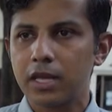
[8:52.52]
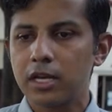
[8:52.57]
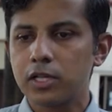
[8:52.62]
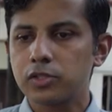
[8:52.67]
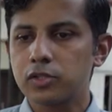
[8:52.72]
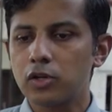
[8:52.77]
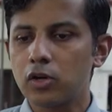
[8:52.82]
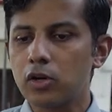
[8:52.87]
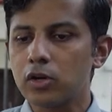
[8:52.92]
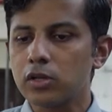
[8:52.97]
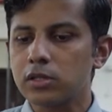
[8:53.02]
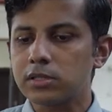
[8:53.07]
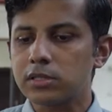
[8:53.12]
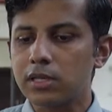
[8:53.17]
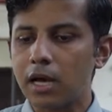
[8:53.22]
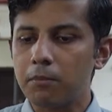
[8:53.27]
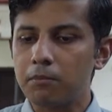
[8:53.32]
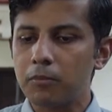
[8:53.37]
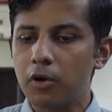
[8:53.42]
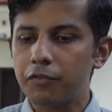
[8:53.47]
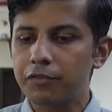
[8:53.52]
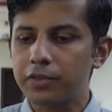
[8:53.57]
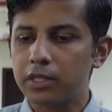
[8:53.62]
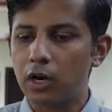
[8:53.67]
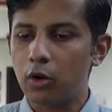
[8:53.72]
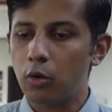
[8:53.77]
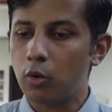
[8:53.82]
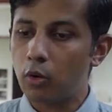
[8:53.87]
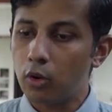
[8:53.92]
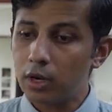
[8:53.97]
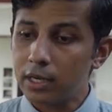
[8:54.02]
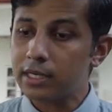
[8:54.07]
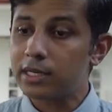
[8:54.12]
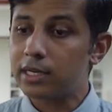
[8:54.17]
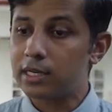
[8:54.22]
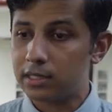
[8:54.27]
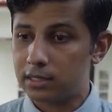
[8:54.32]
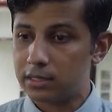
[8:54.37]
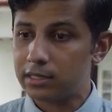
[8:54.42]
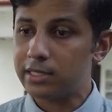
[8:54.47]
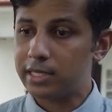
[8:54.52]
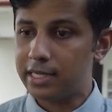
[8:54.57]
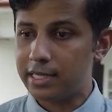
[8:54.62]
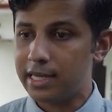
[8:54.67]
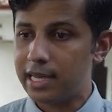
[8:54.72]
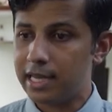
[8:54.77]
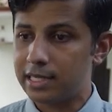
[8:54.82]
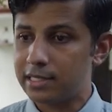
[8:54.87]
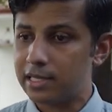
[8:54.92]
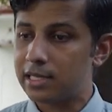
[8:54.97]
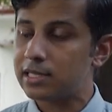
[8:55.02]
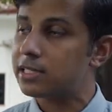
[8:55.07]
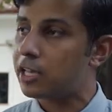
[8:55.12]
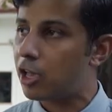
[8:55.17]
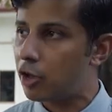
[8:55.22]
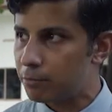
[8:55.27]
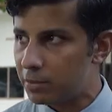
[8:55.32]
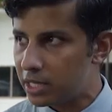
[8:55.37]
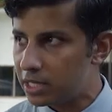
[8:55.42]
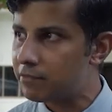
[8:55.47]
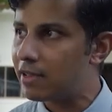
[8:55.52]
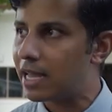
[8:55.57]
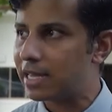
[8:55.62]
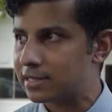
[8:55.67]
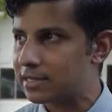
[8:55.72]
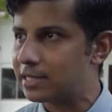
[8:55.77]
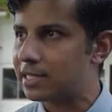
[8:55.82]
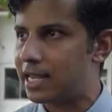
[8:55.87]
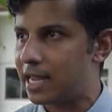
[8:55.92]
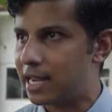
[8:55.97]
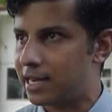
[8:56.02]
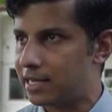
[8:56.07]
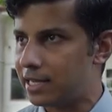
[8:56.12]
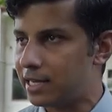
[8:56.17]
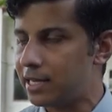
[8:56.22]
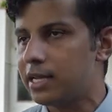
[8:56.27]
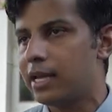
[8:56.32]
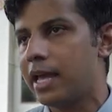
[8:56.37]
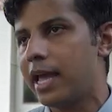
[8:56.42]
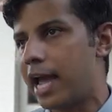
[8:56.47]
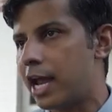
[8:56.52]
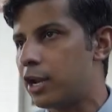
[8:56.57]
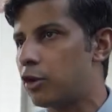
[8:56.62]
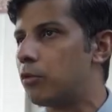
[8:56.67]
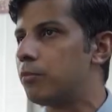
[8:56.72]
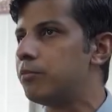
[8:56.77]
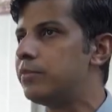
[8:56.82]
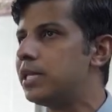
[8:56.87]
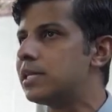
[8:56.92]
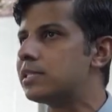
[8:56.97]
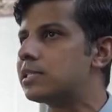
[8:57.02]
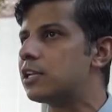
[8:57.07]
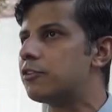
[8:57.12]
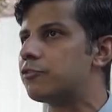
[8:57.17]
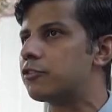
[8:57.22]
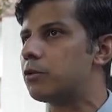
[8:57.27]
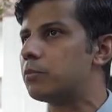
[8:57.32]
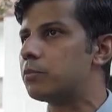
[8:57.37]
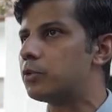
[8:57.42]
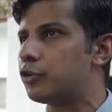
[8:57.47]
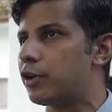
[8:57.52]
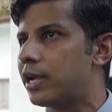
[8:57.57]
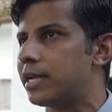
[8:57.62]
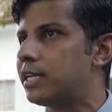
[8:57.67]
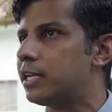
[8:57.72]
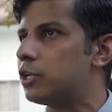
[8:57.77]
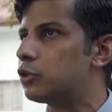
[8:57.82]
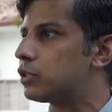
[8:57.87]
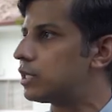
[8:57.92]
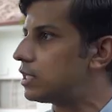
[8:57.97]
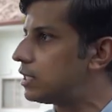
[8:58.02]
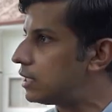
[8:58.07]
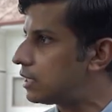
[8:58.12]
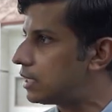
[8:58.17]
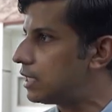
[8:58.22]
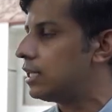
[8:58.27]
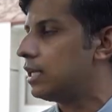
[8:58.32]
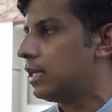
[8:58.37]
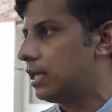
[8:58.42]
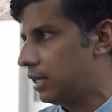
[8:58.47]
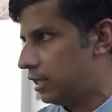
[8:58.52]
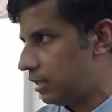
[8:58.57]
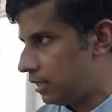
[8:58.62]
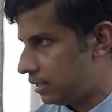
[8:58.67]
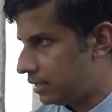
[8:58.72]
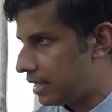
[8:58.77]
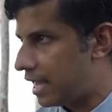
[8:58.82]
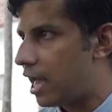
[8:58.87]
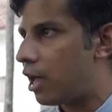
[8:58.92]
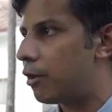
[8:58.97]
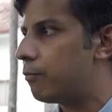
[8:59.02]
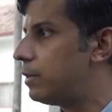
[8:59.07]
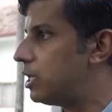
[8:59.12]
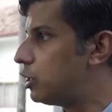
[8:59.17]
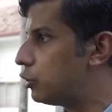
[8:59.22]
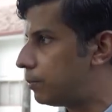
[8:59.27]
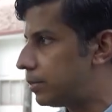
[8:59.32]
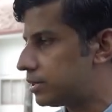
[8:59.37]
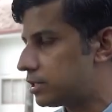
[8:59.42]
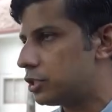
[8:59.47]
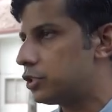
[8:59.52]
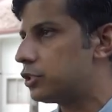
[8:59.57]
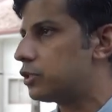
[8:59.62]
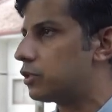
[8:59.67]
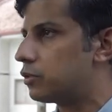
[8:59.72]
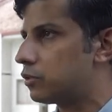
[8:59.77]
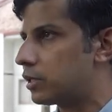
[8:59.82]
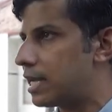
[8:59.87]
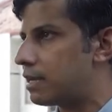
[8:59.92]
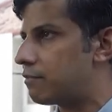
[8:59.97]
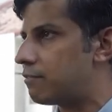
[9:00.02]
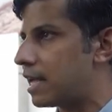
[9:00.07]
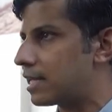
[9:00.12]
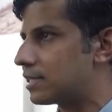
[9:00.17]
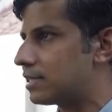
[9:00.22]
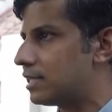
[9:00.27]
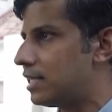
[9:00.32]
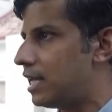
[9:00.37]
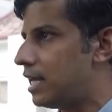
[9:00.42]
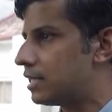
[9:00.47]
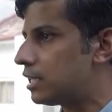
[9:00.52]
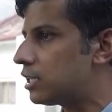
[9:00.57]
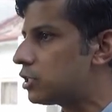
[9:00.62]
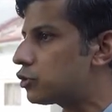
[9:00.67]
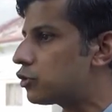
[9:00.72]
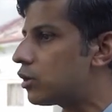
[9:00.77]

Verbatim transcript: So some of the older uh, teenagers have been vaccinated and obviously from 20 to 30 there have been opportunity to get vaccinated.